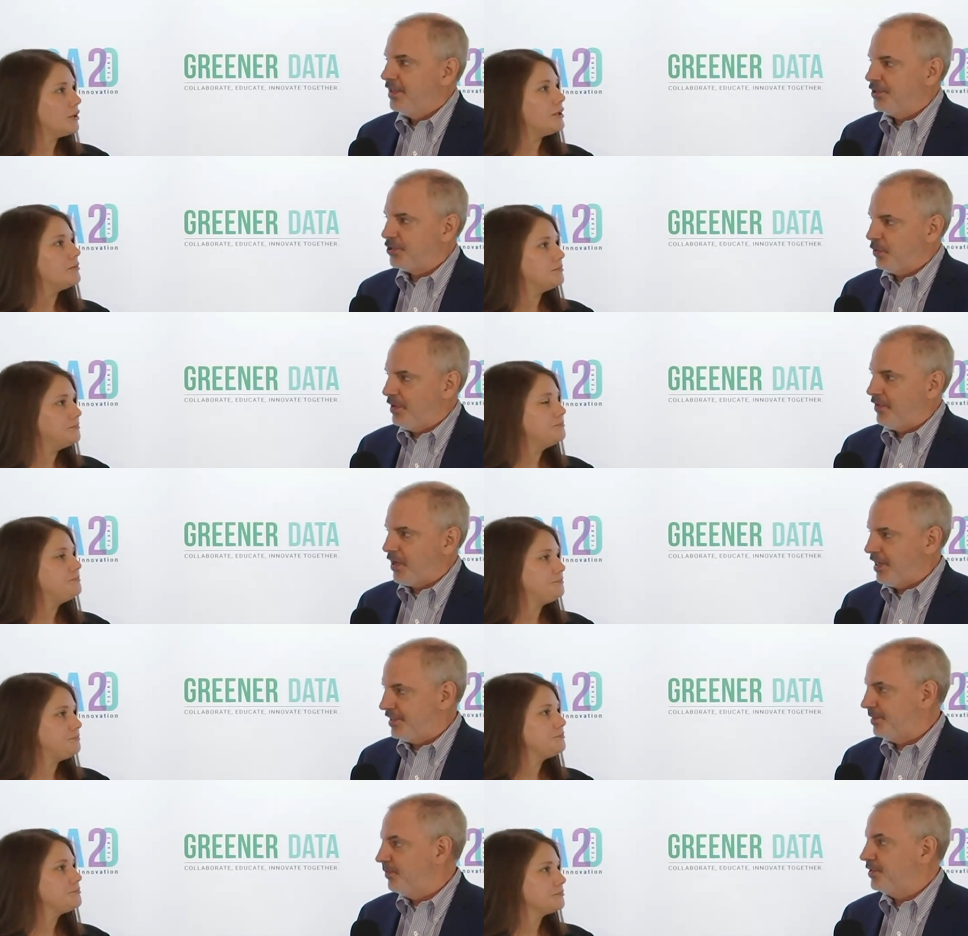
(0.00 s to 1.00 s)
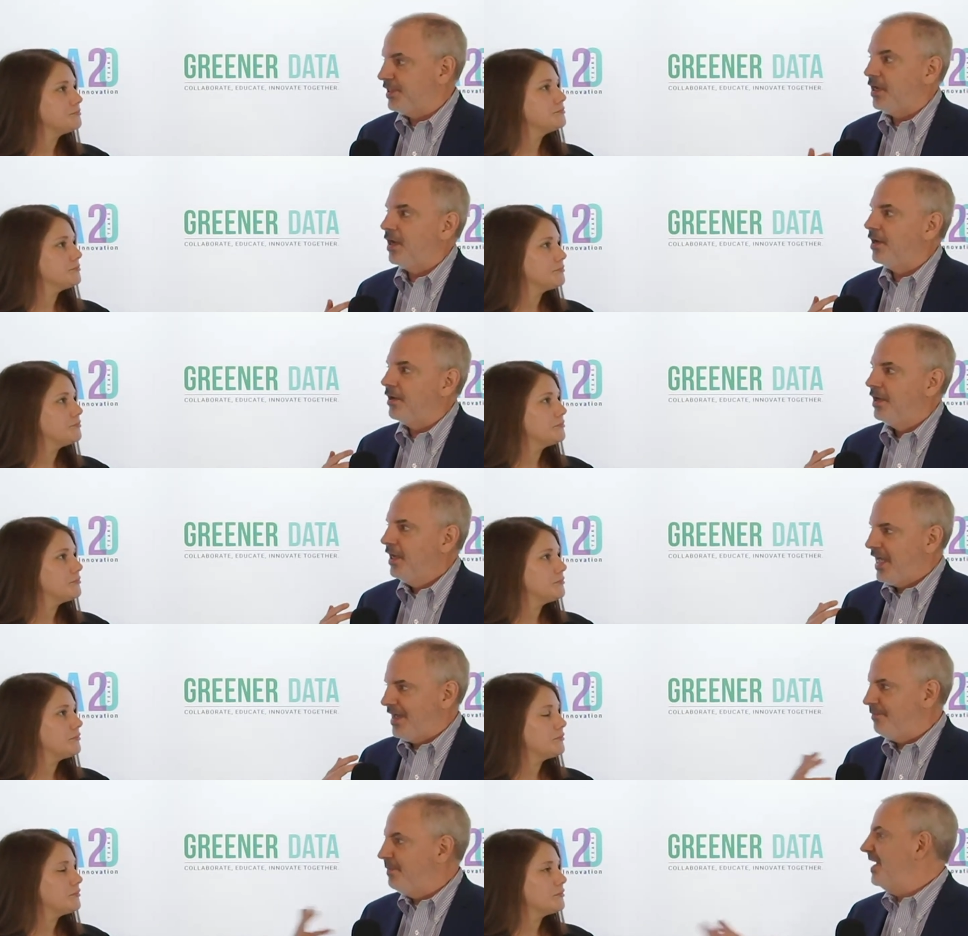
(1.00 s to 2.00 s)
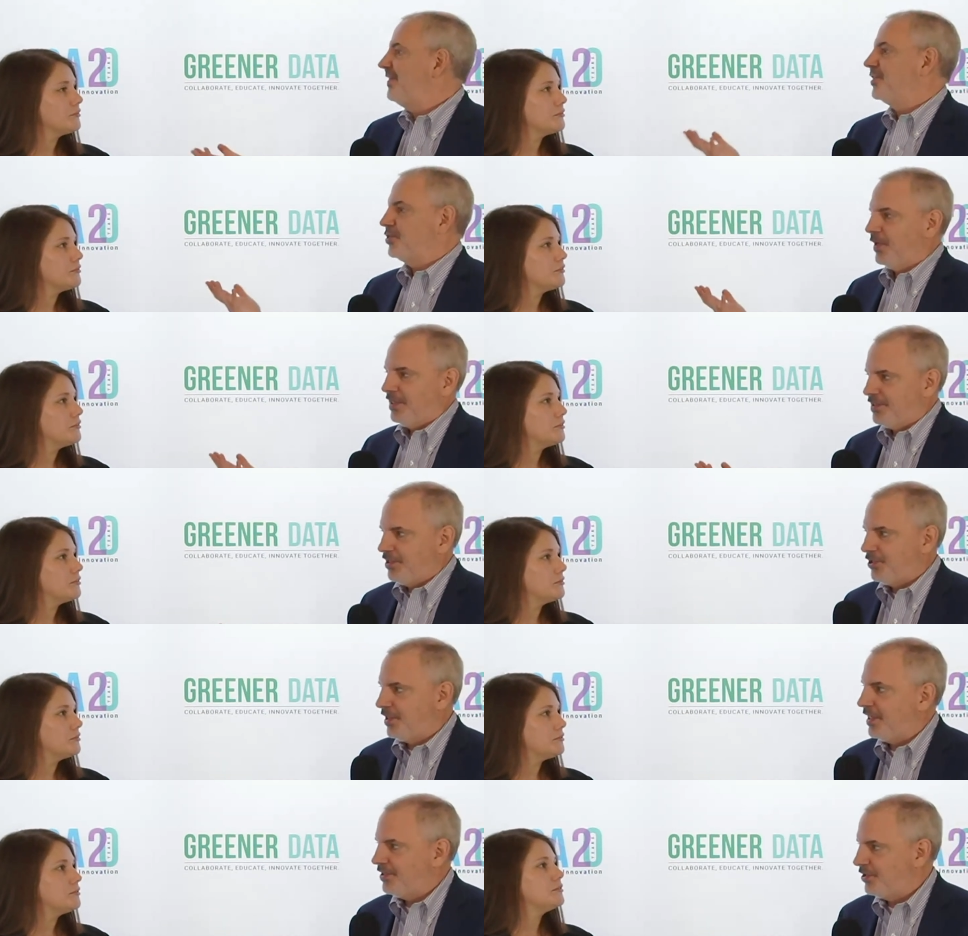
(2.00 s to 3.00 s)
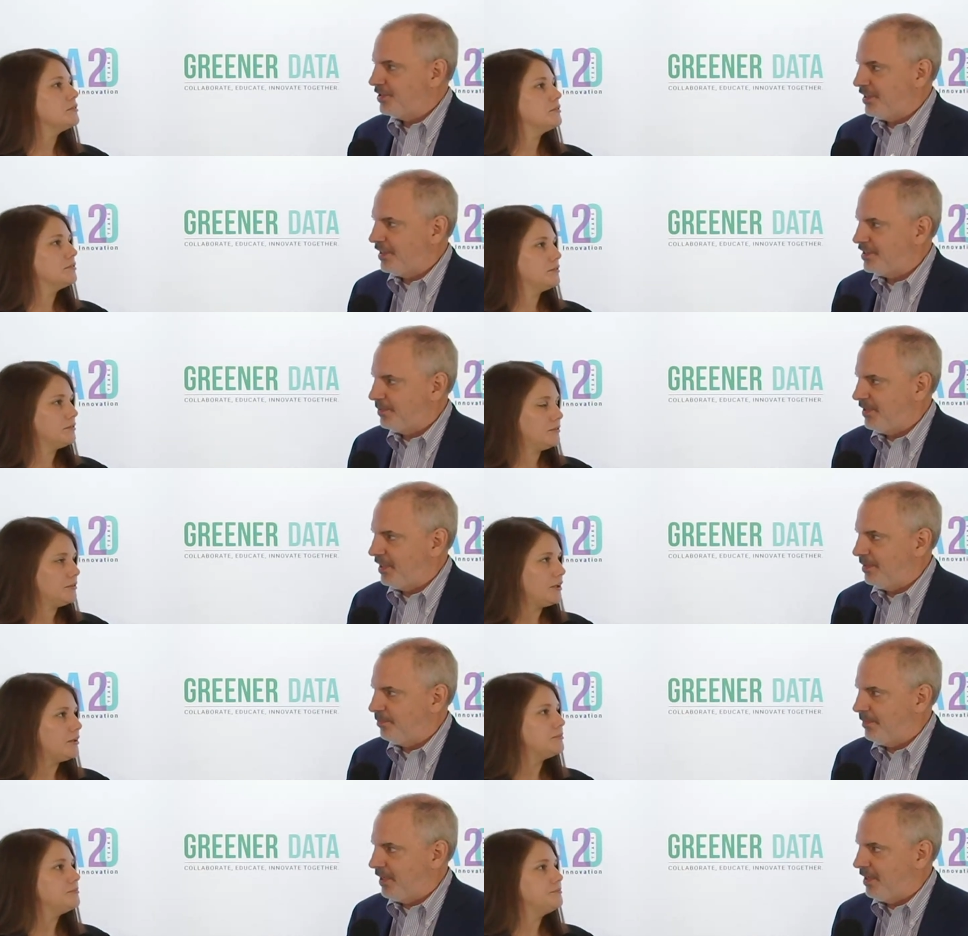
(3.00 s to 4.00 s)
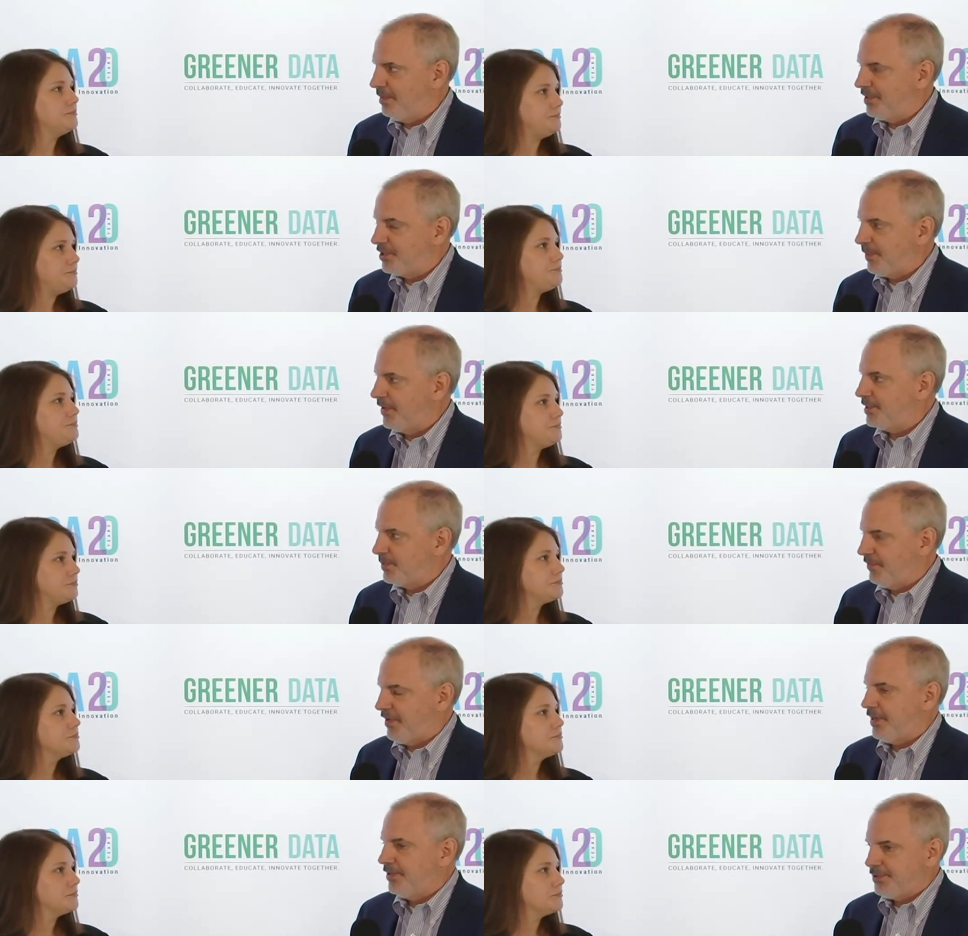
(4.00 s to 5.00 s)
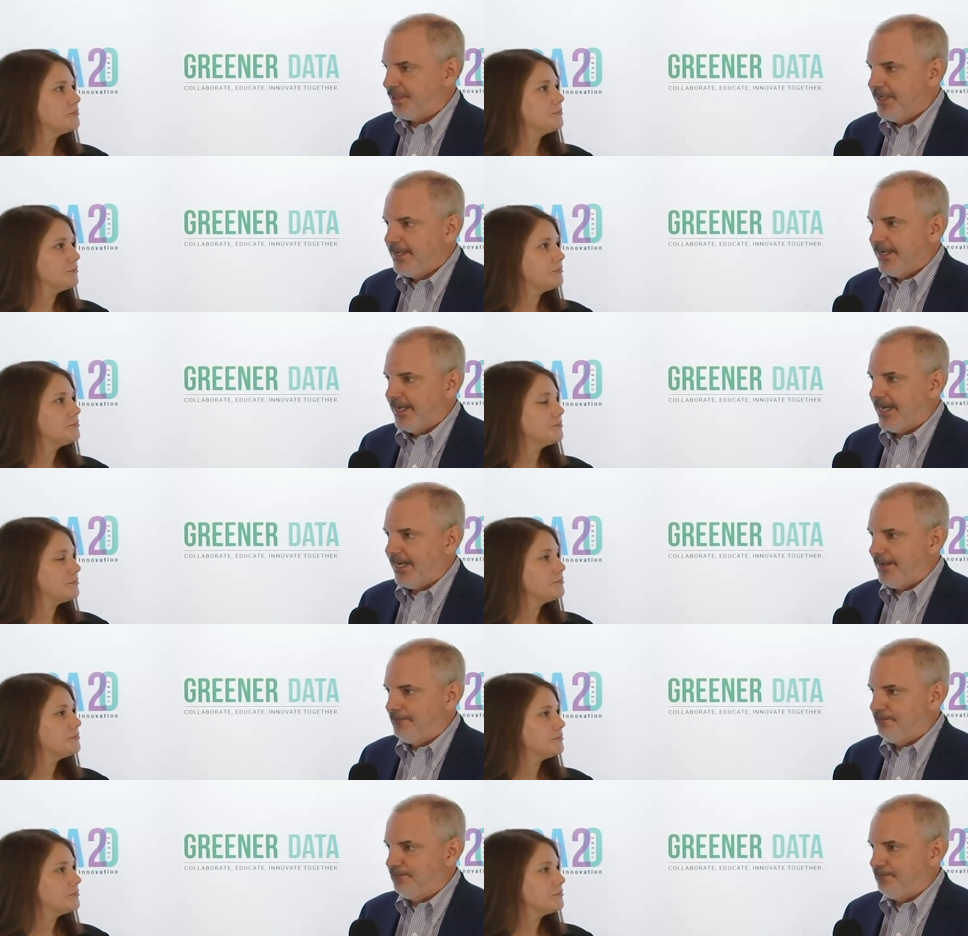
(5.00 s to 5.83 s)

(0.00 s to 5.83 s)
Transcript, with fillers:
Speaker 1: There's three of our customers that are have made the transition, I should say, to being um, experienced providers. Um,